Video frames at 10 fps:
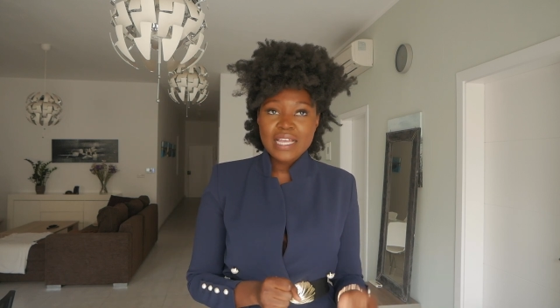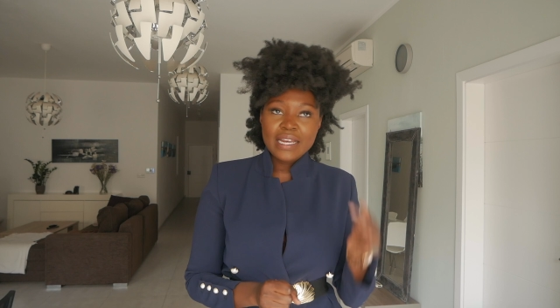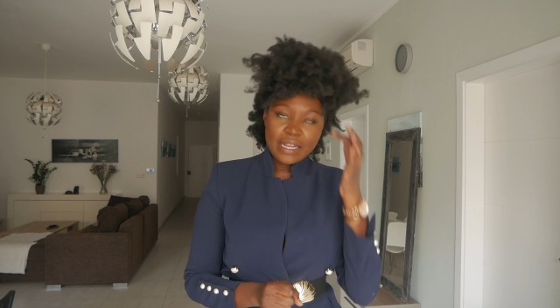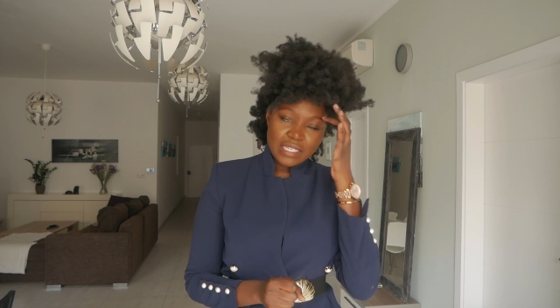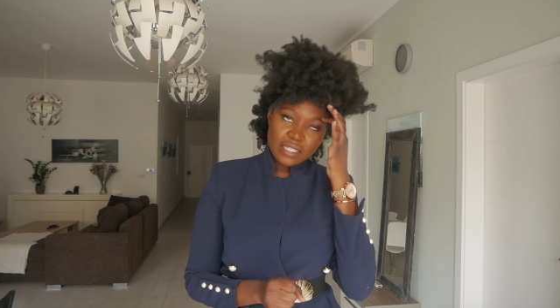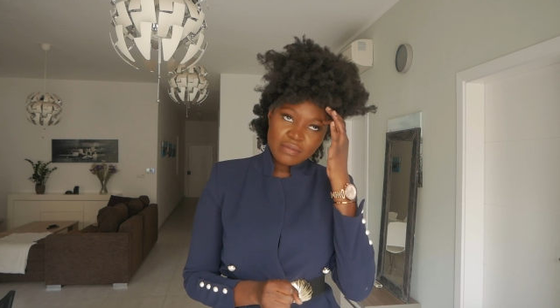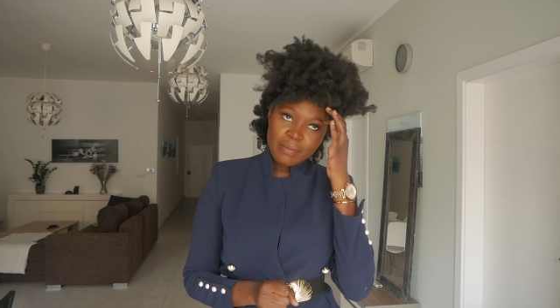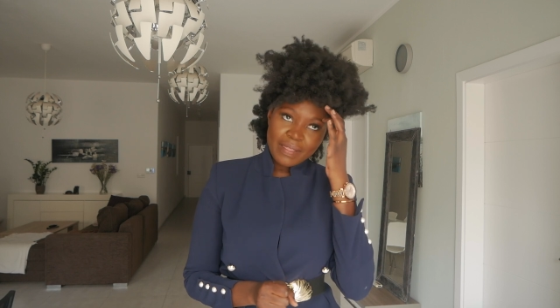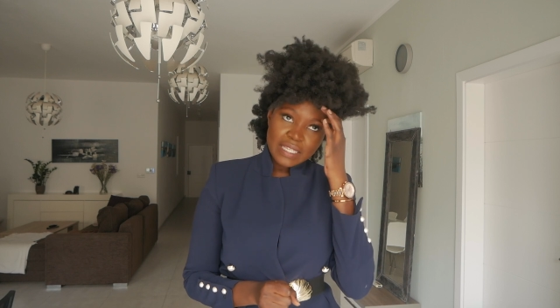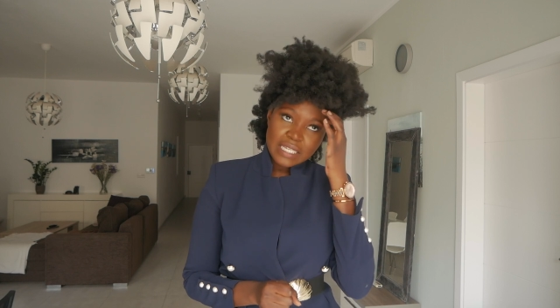And I just
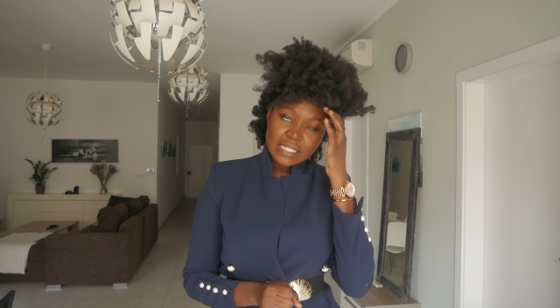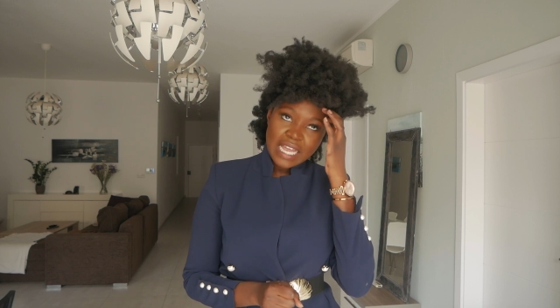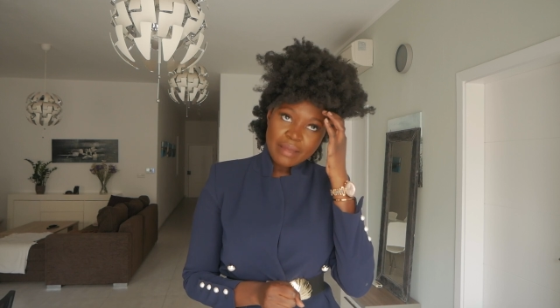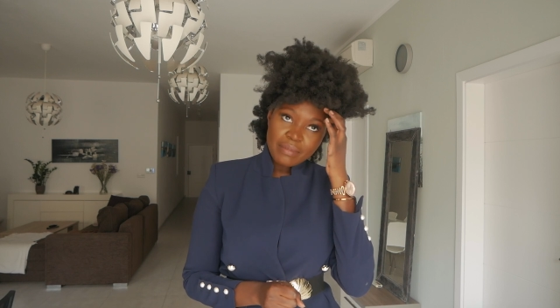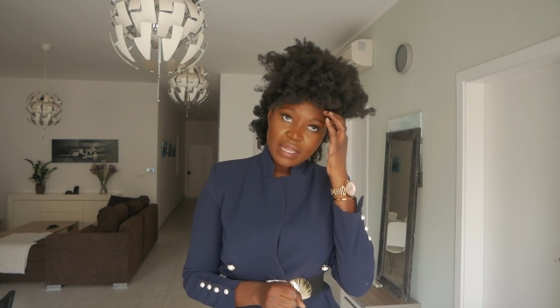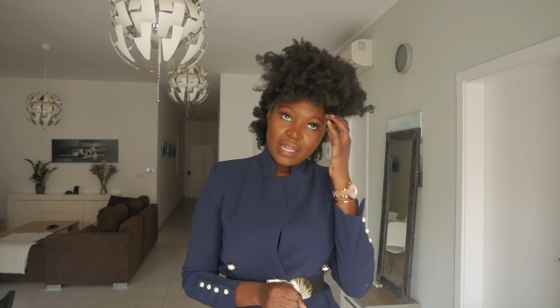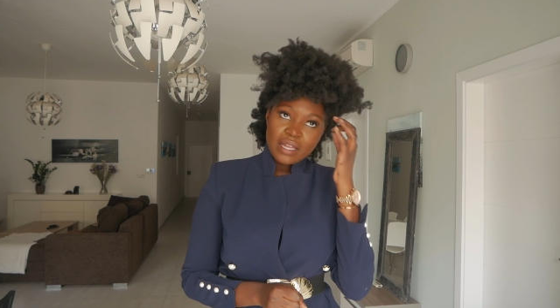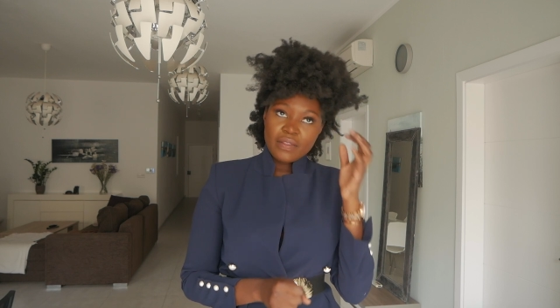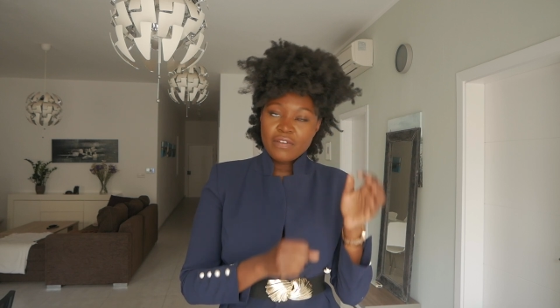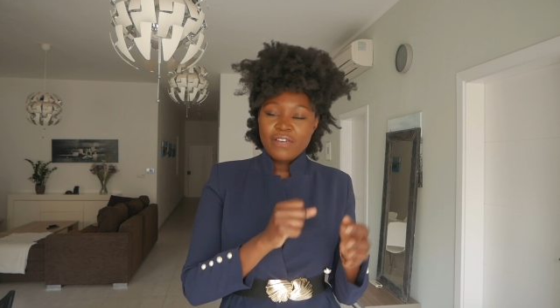remember that
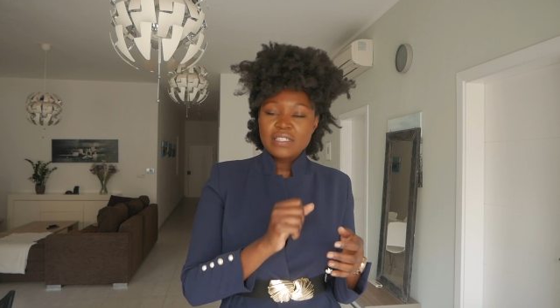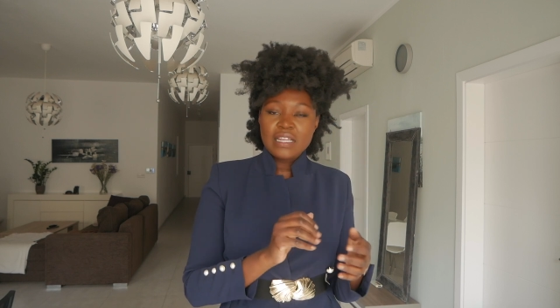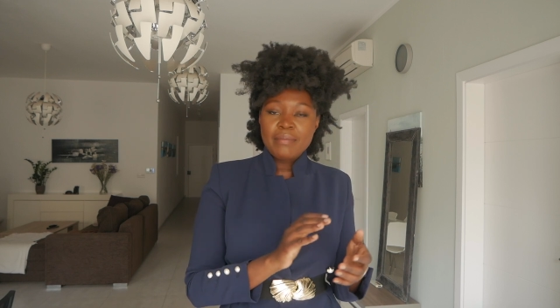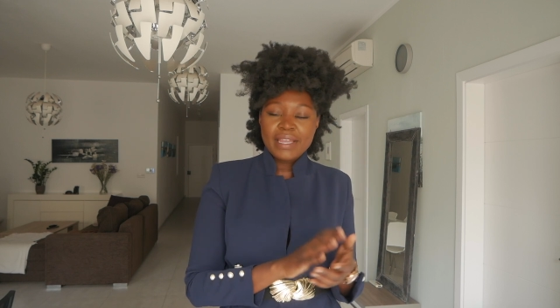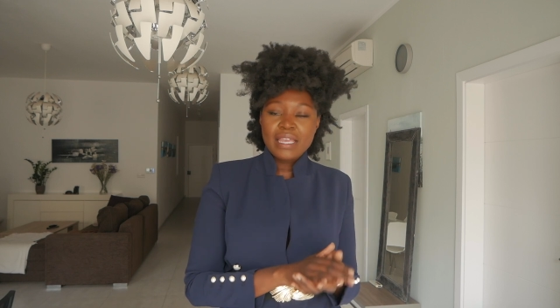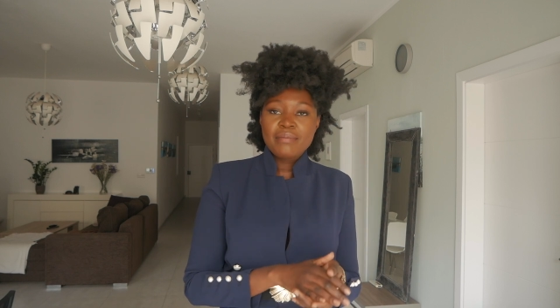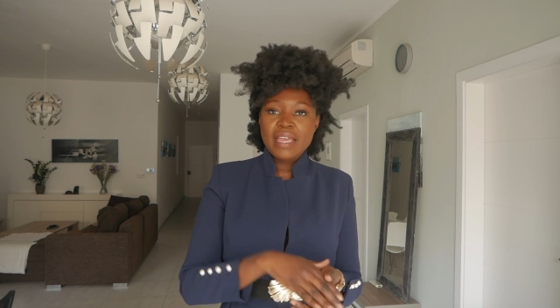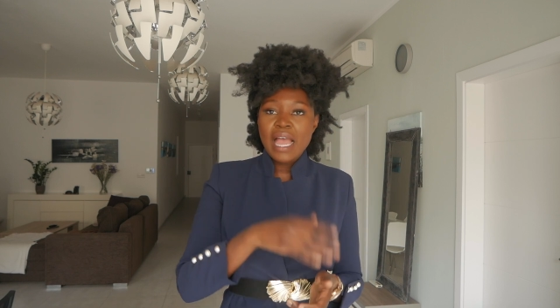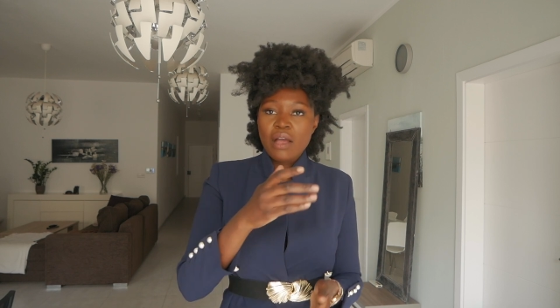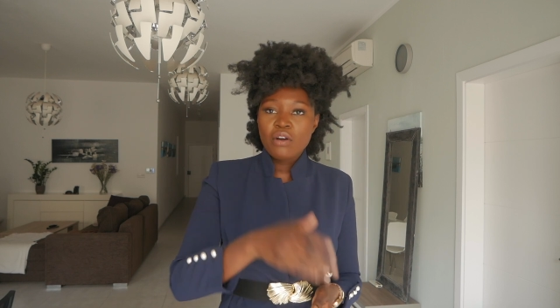the first time I came
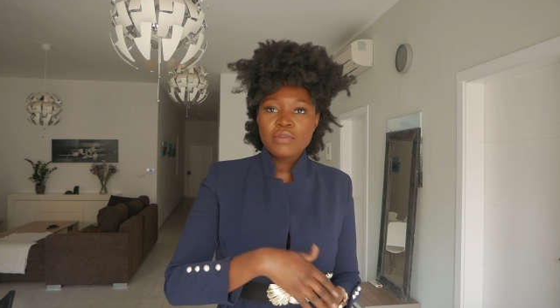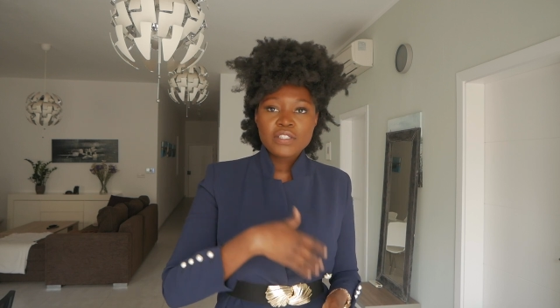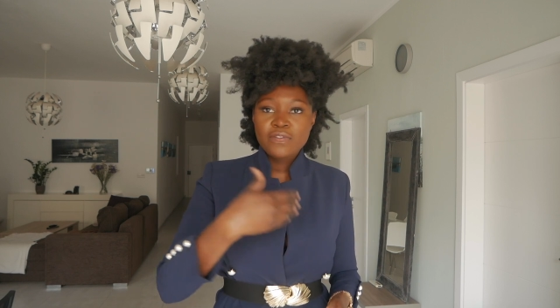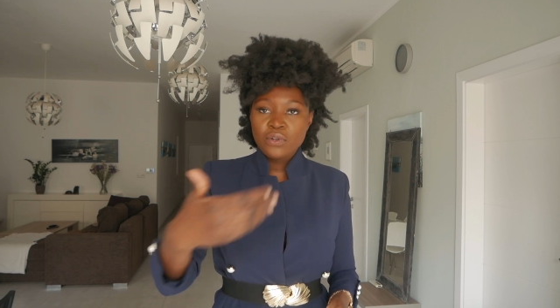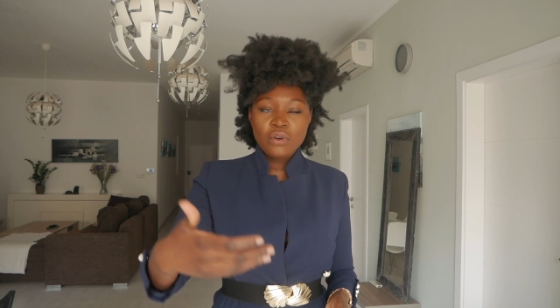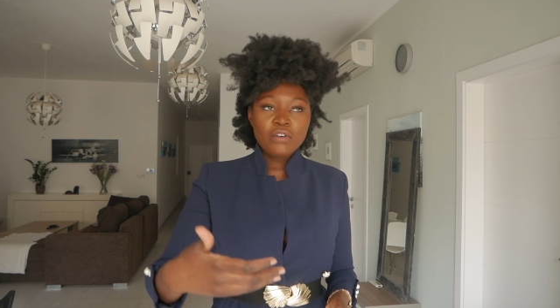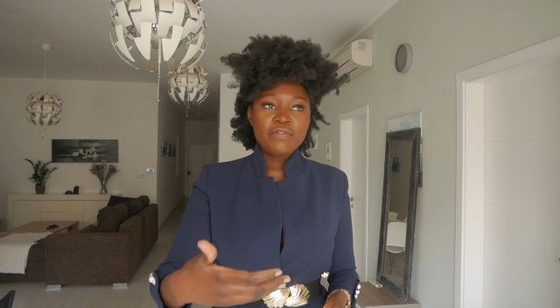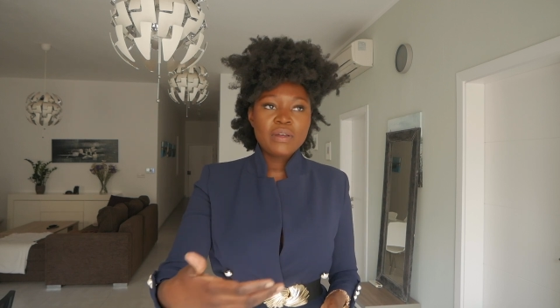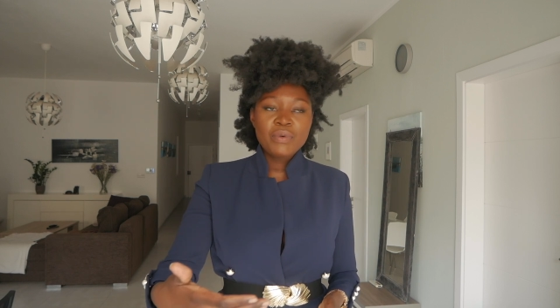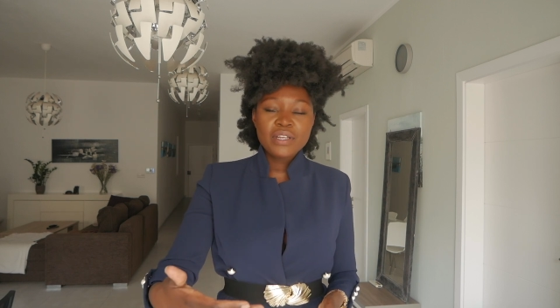here, I almost flew
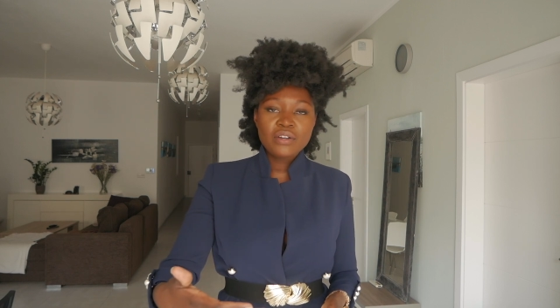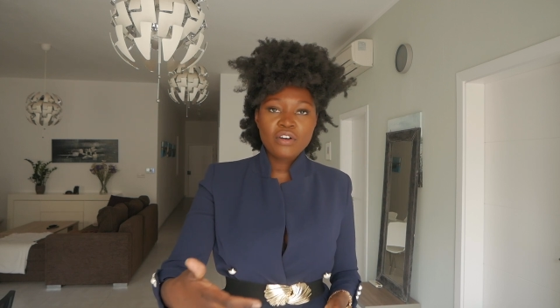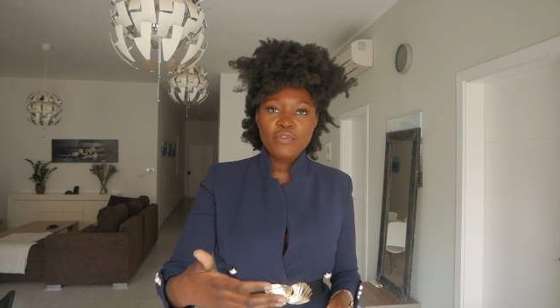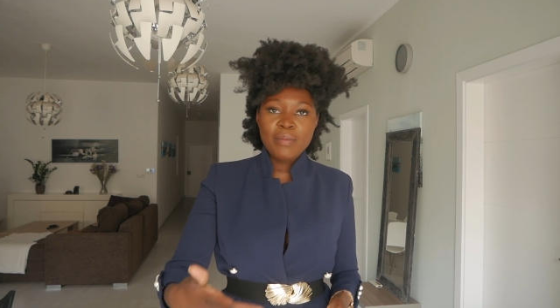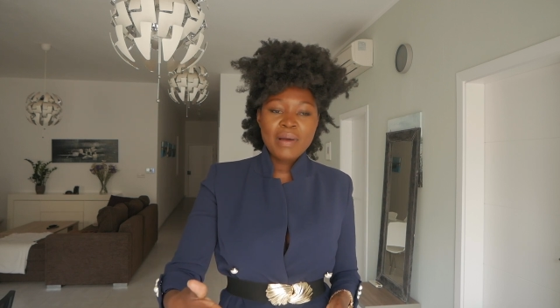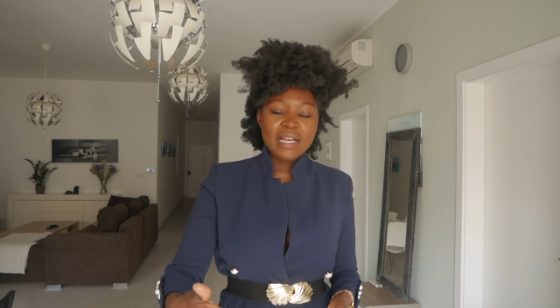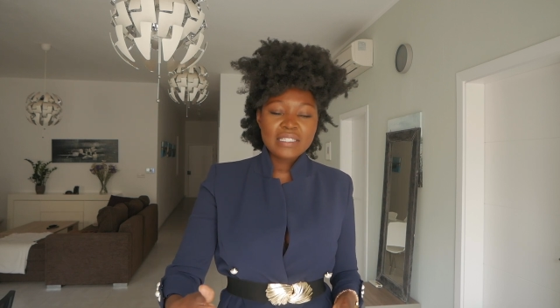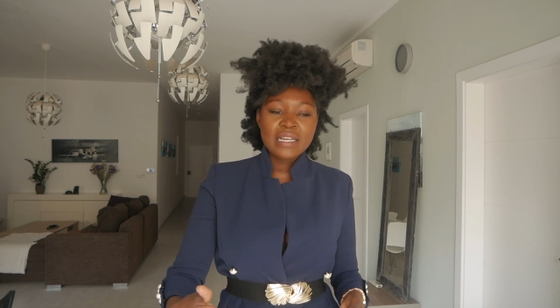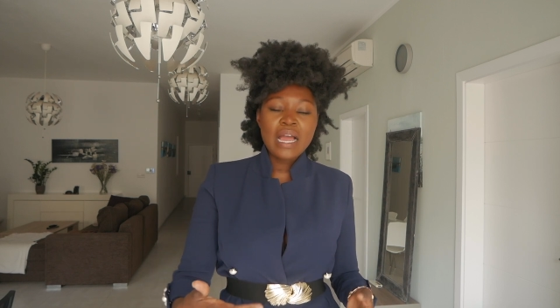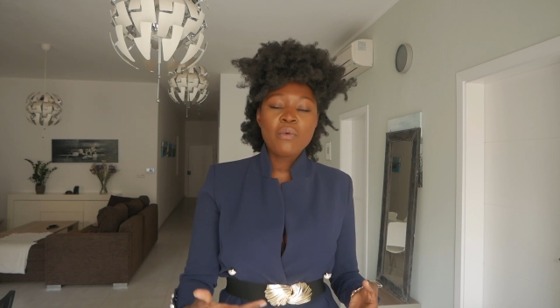off the window of the
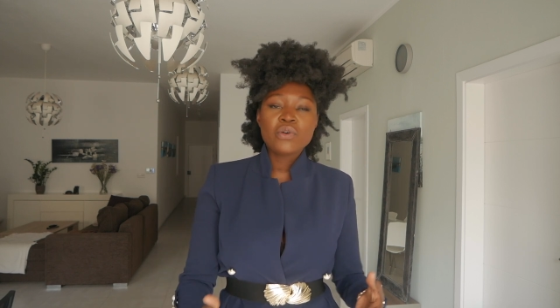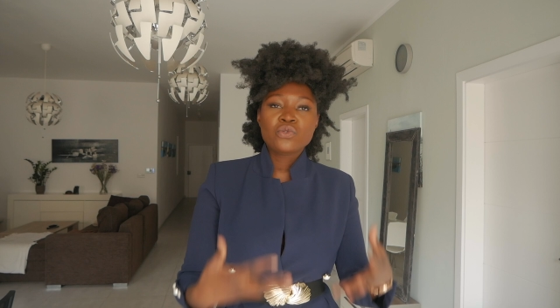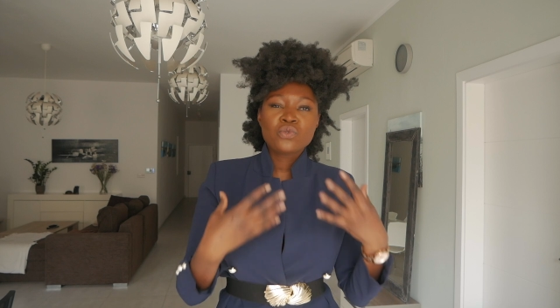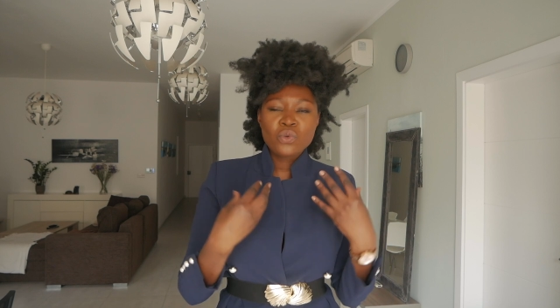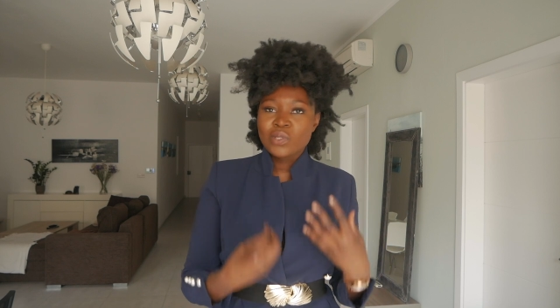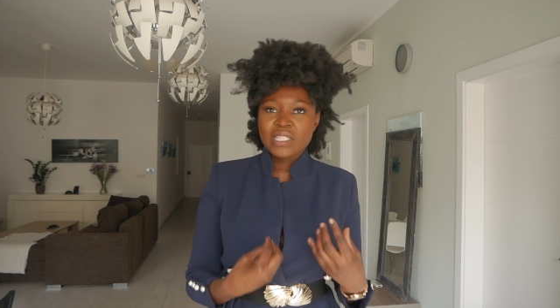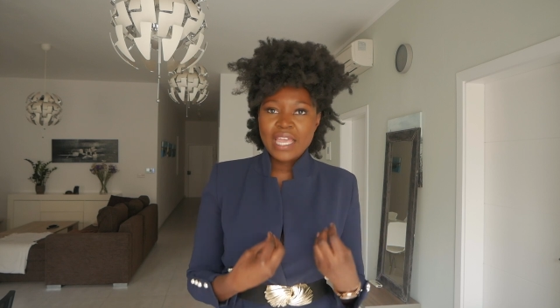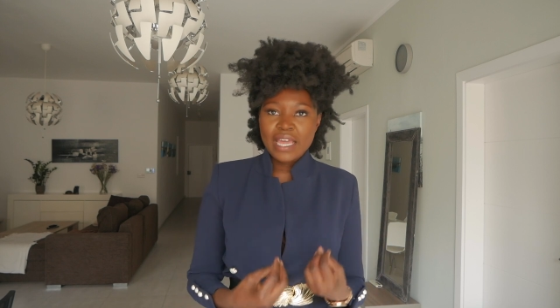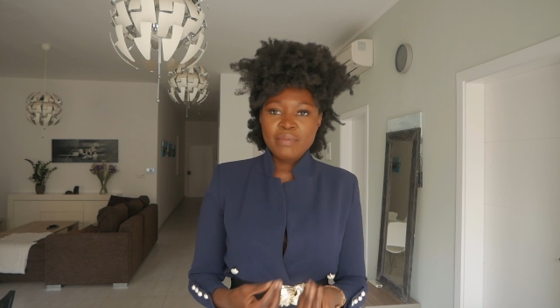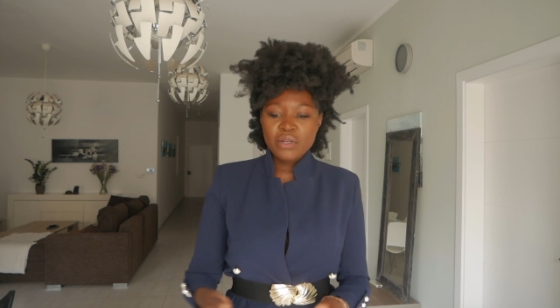bus and I was so
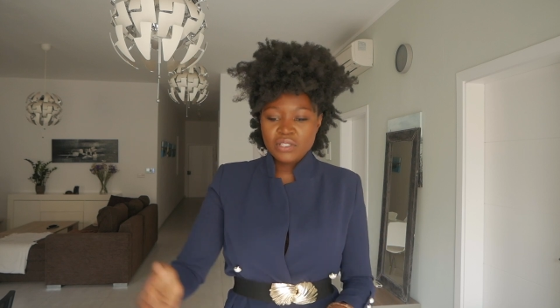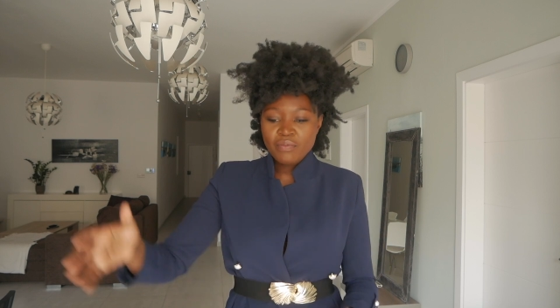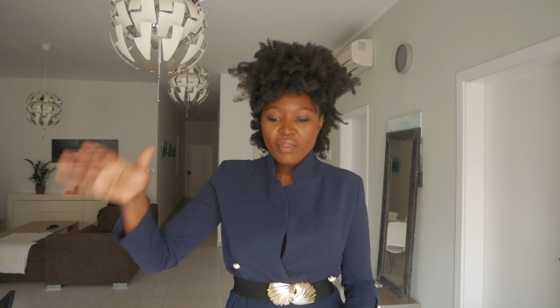scared because